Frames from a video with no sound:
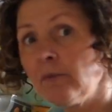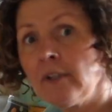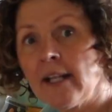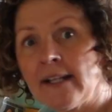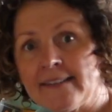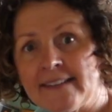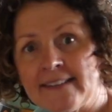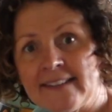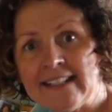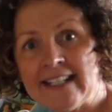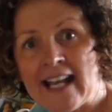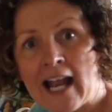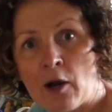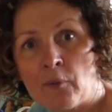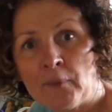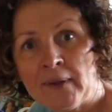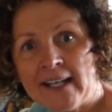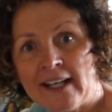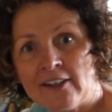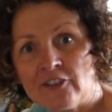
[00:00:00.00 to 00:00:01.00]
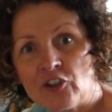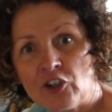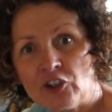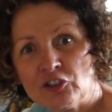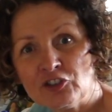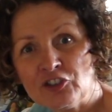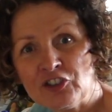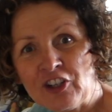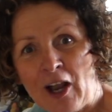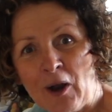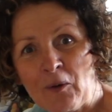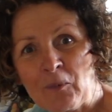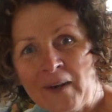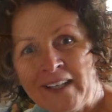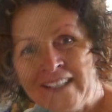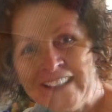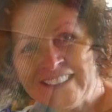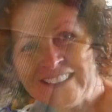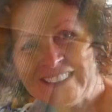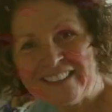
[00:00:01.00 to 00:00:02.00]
let's see how we get on, shall we?